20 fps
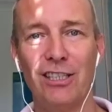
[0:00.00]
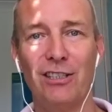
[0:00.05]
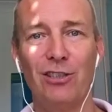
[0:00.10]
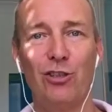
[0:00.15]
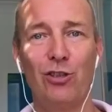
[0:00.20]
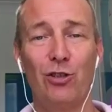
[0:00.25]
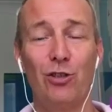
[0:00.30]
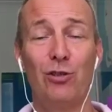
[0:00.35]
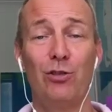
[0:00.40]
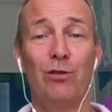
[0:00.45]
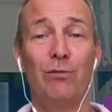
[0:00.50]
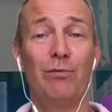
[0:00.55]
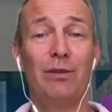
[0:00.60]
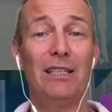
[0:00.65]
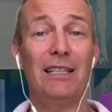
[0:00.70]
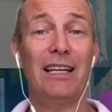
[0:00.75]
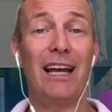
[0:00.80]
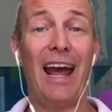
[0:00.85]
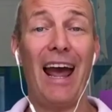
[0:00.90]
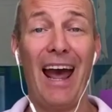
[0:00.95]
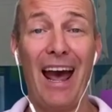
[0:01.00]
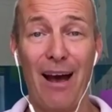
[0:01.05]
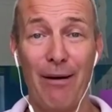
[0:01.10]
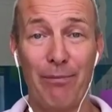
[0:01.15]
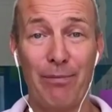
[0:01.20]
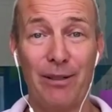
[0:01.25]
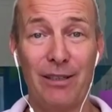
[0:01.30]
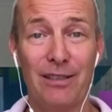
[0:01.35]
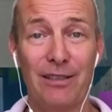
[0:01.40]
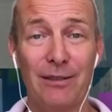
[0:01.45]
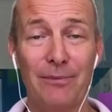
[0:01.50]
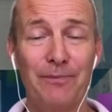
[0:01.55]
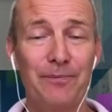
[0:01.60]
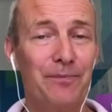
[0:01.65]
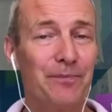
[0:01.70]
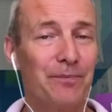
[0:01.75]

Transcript: to being happier.